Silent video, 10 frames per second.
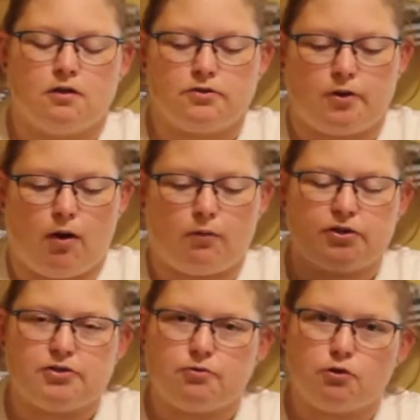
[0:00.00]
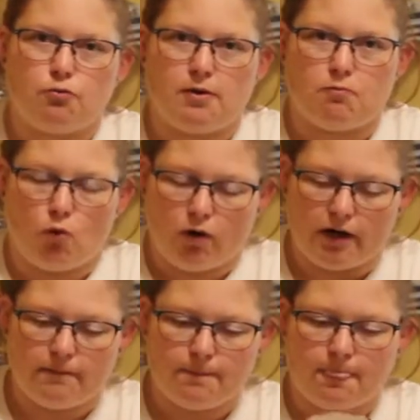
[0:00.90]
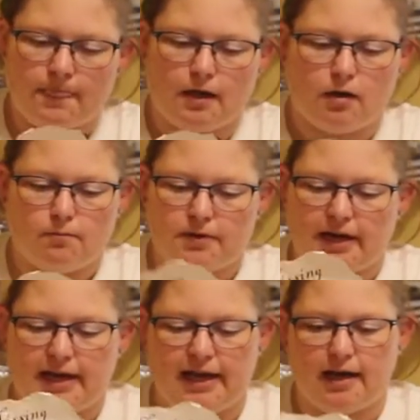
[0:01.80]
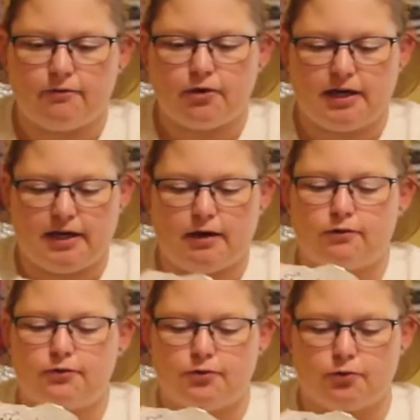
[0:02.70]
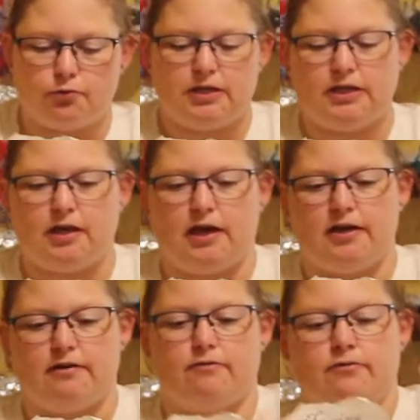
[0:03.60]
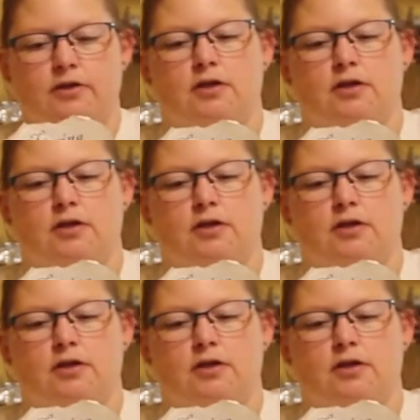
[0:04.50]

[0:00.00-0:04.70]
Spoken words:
So I want to do a little bit more, but I have right now 3 kind of